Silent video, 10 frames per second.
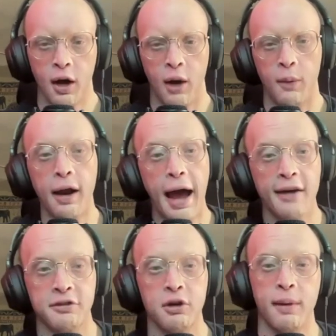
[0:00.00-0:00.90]
I want to
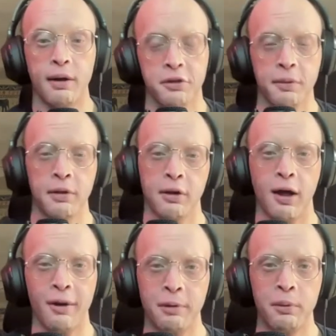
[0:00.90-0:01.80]
ask you about something that a
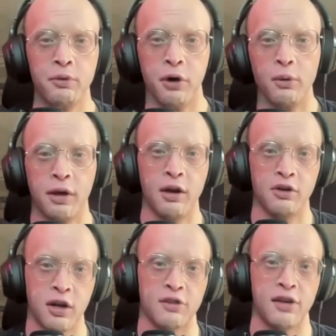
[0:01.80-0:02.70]
lot of people don't get a
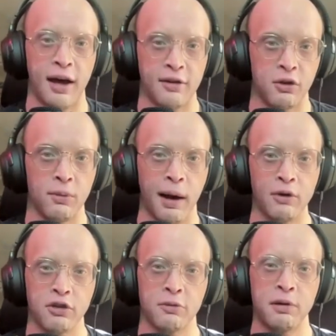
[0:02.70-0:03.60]
chance to ask you
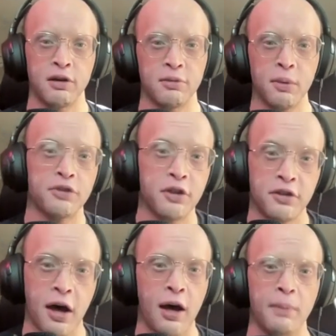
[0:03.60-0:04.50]
about, just because most of the
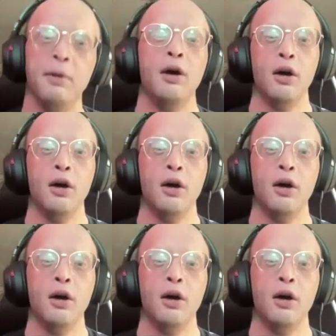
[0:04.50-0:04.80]
time